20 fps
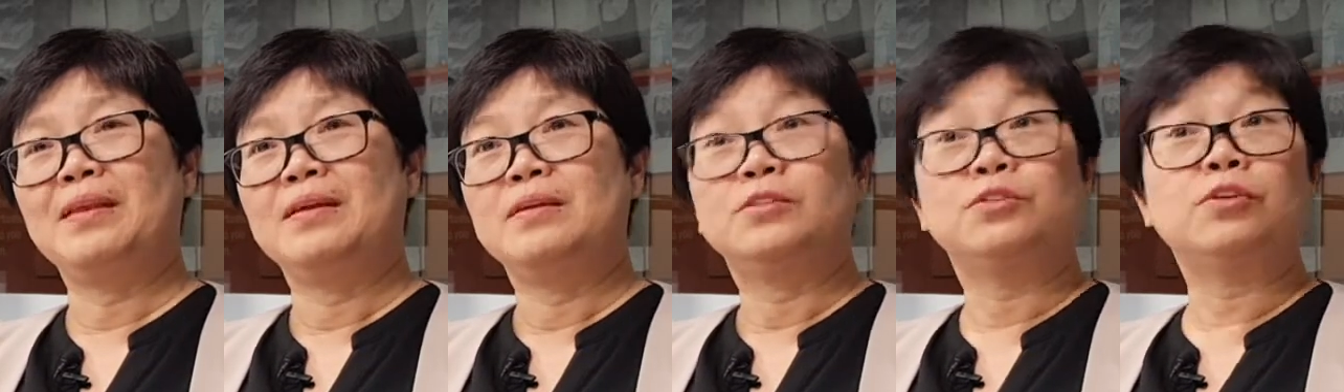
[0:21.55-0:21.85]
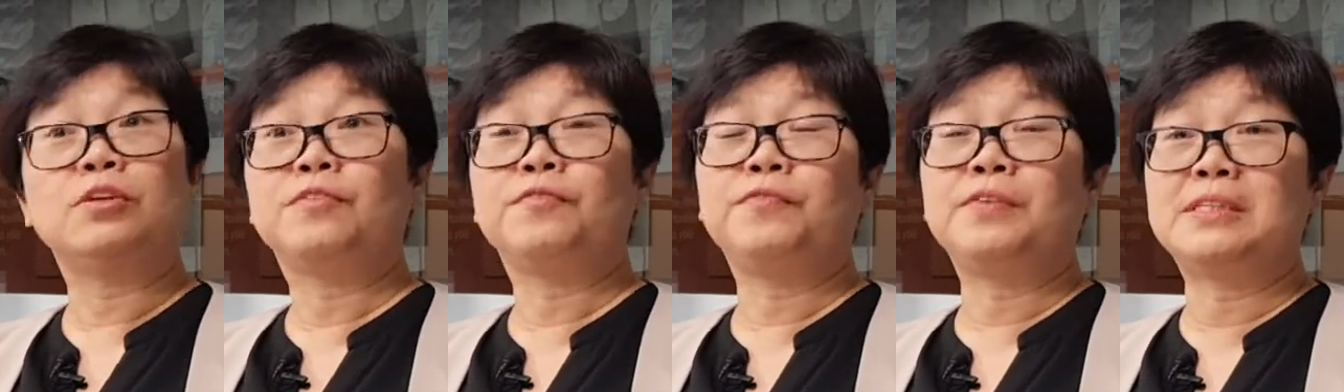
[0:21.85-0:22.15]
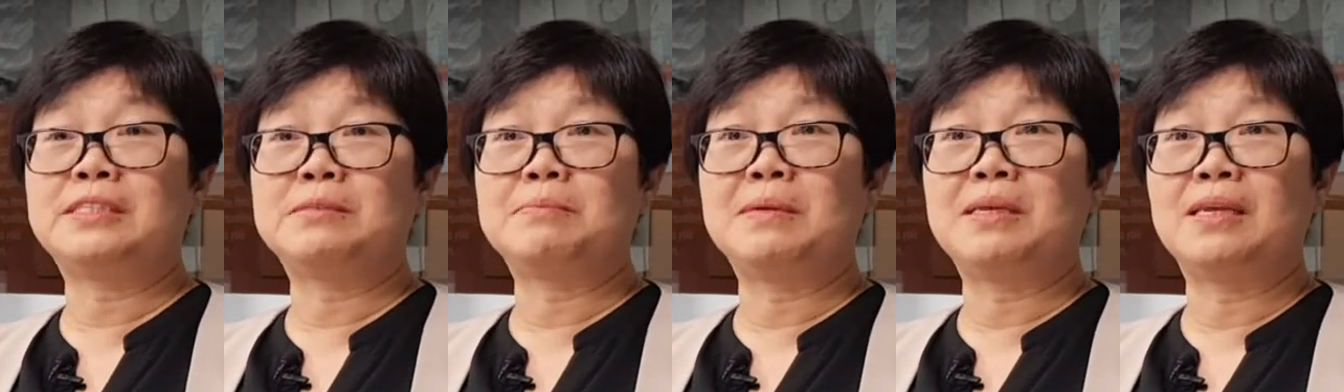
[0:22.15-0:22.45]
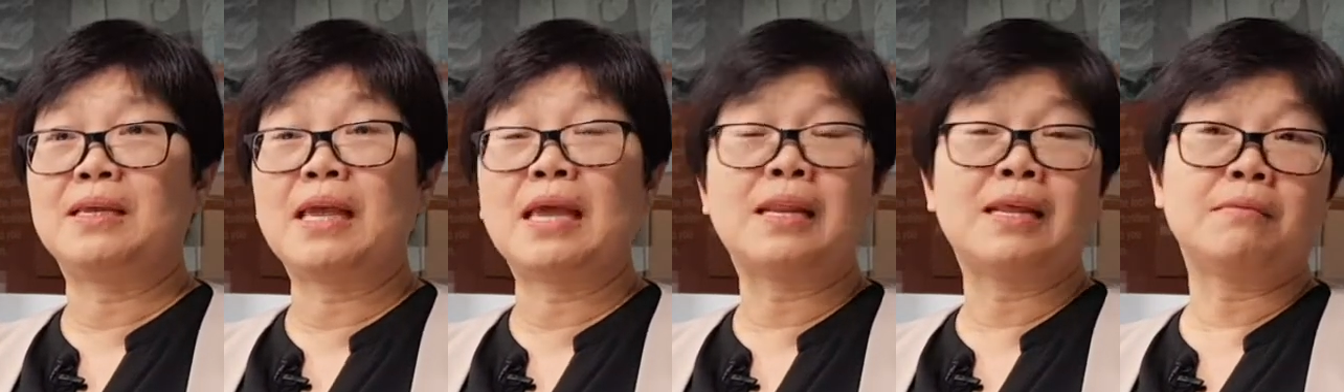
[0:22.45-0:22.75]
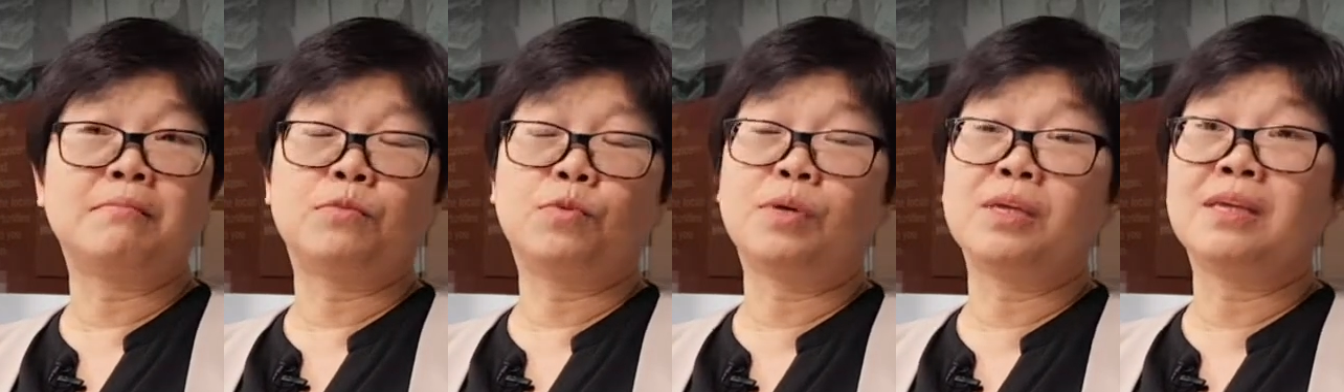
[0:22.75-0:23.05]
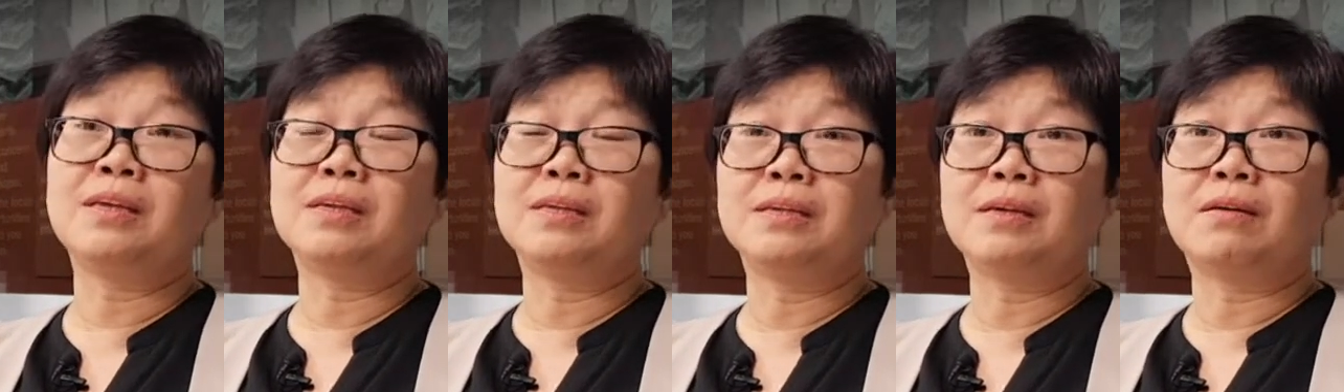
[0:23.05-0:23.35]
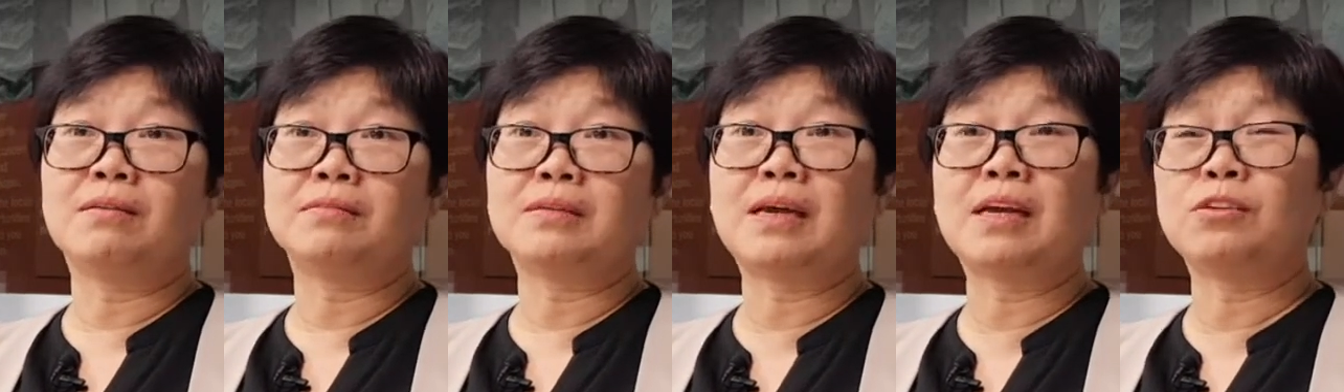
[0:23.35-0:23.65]
So it fits me and I'm working it
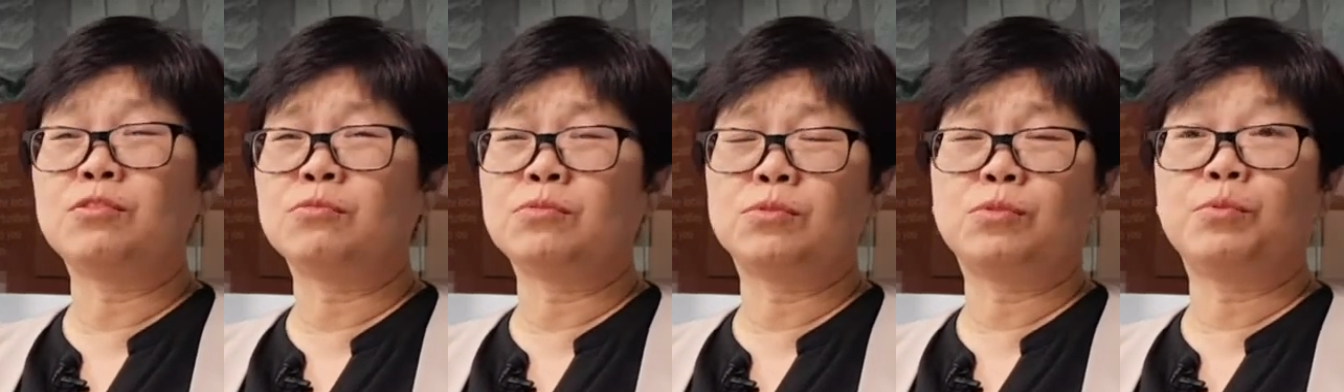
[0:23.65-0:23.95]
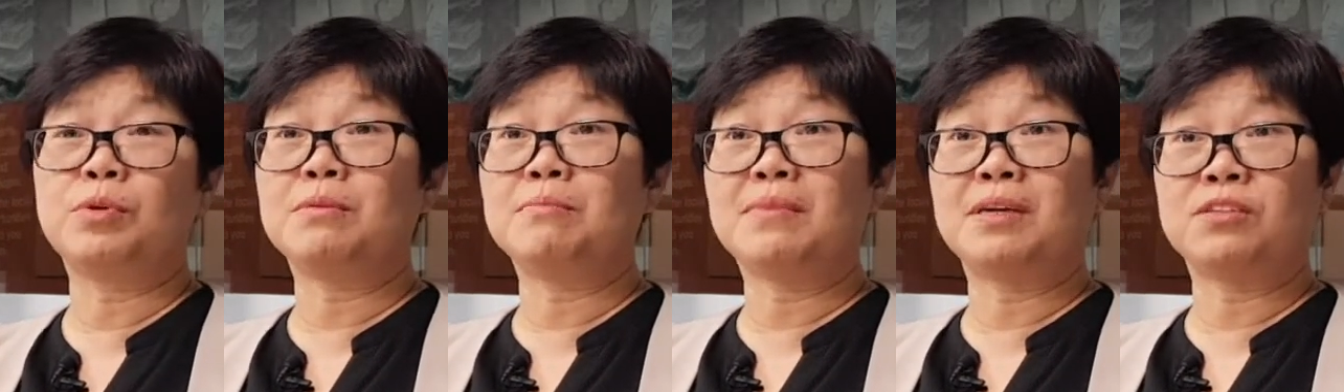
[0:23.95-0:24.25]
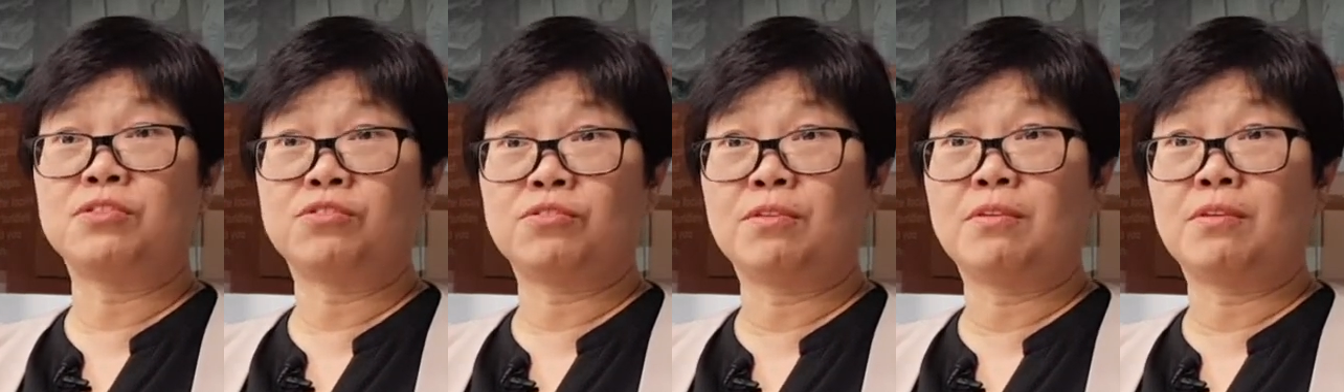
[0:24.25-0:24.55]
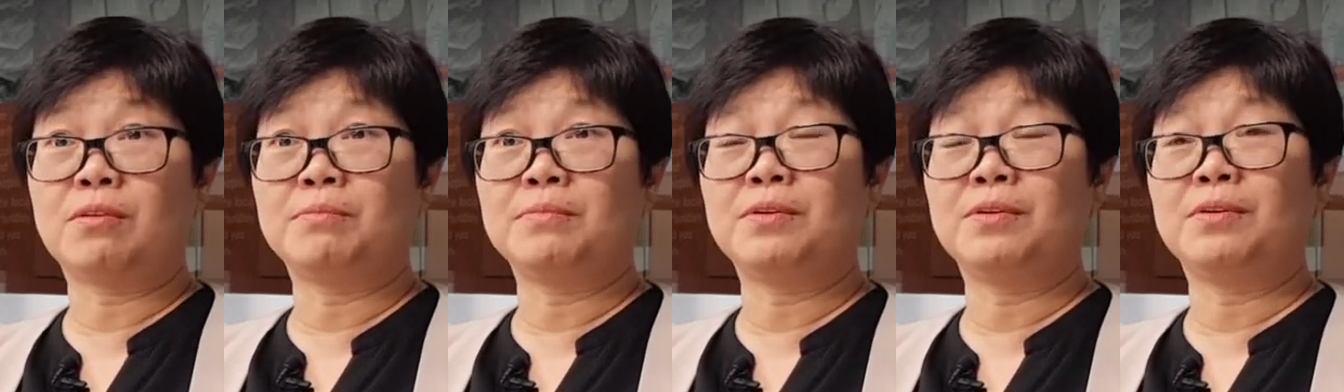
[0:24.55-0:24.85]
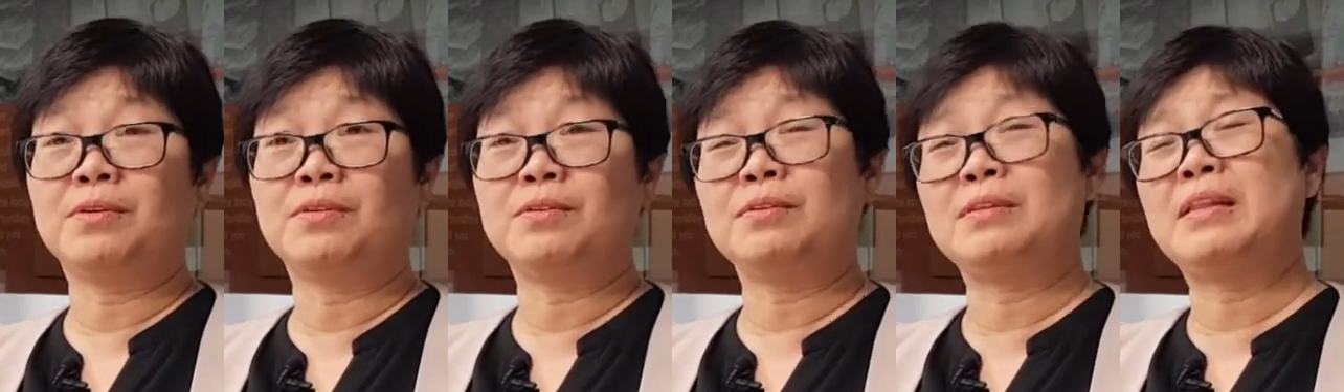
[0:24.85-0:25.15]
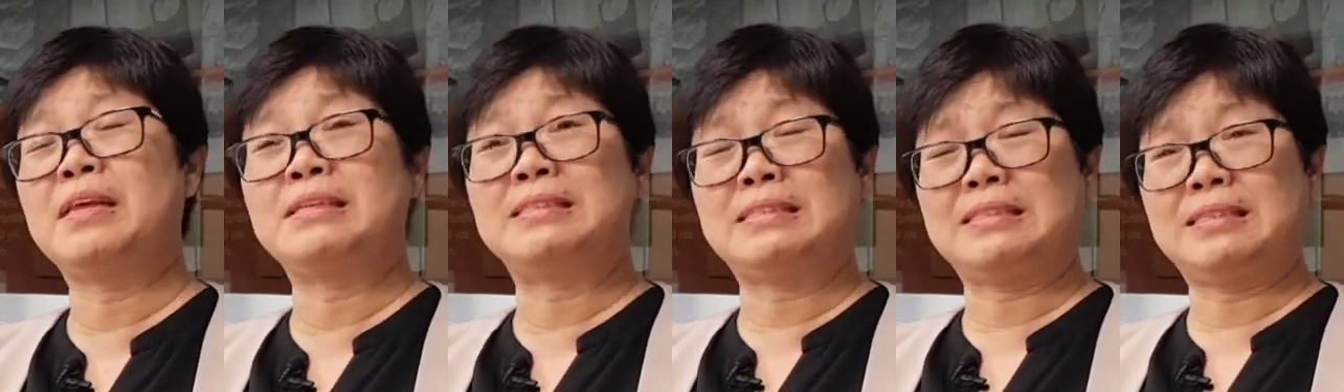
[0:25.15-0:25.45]
out. I don't quit my job, you know, less